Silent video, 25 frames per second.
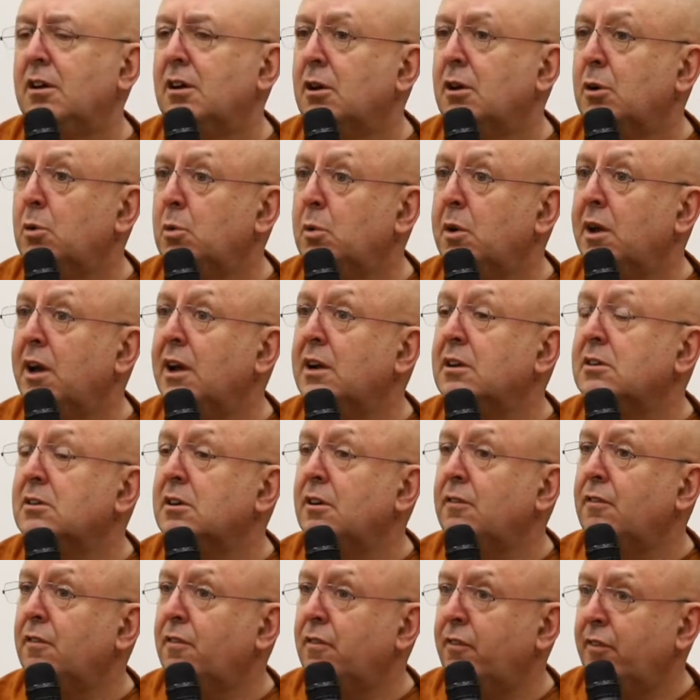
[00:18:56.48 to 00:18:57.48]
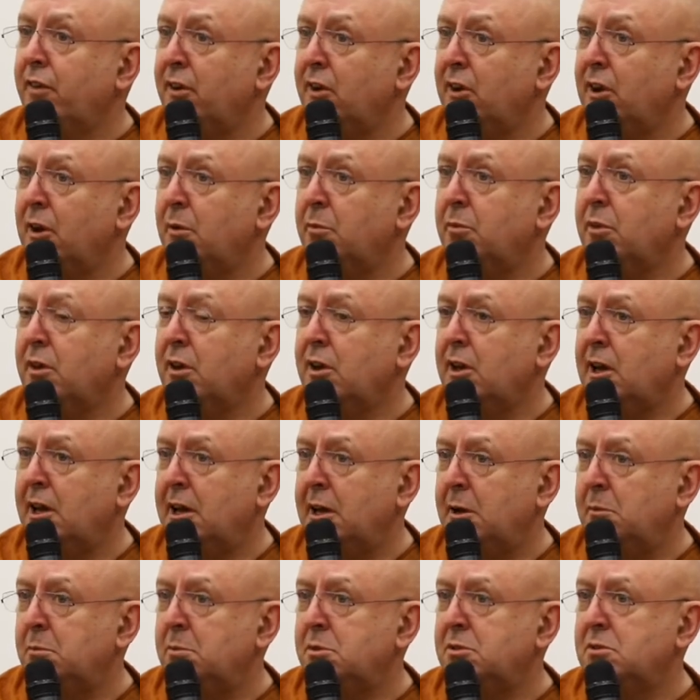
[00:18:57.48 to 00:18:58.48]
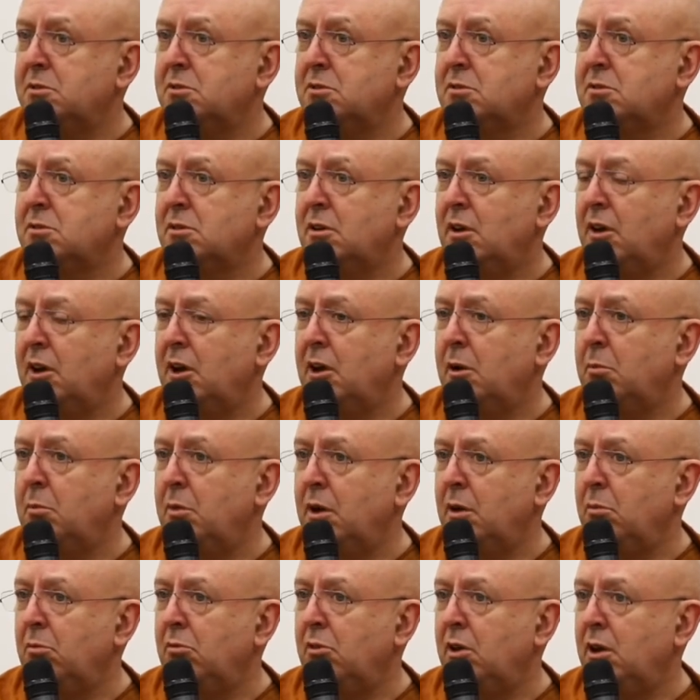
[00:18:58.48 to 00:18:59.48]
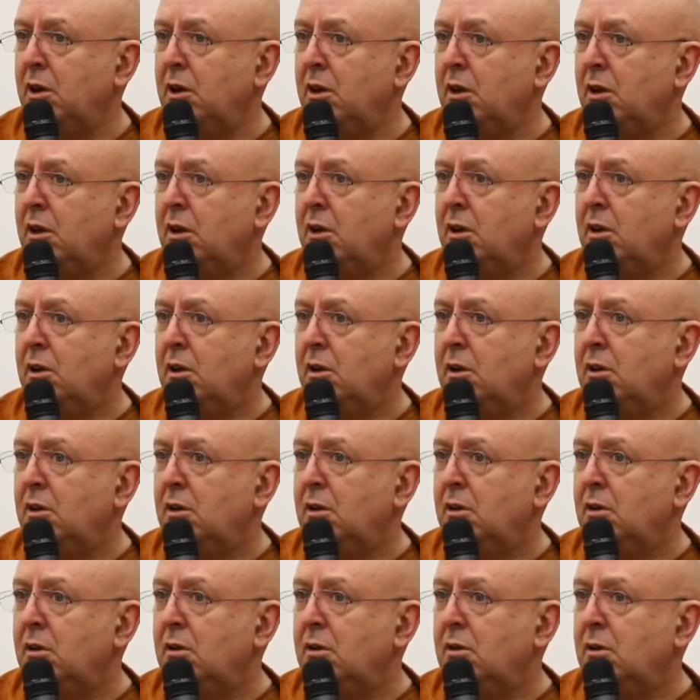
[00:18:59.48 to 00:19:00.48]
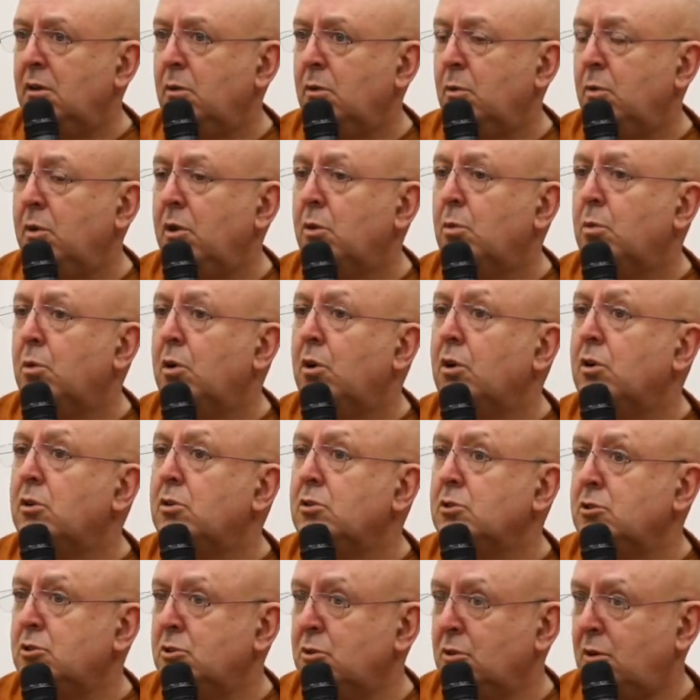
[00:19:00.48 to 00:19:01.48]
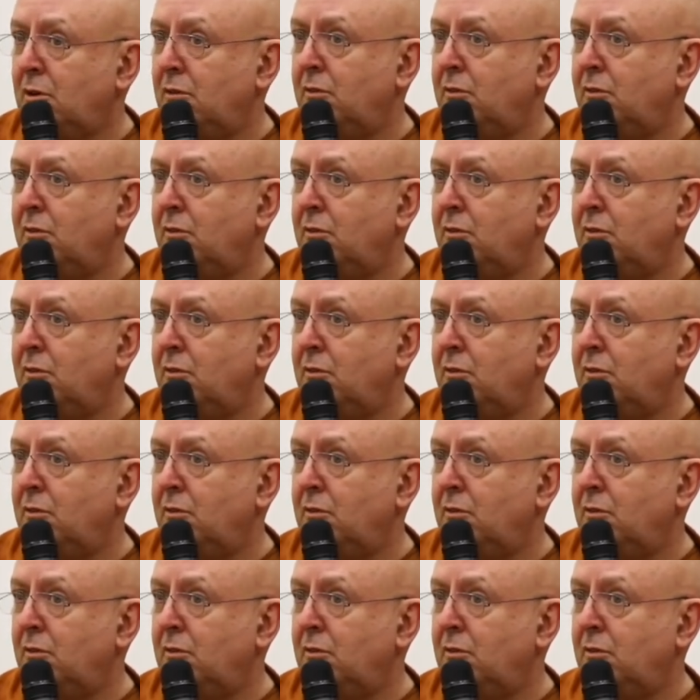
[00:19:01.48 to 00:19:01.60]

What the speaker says: Because we actually fill up the gaps in our memory with what should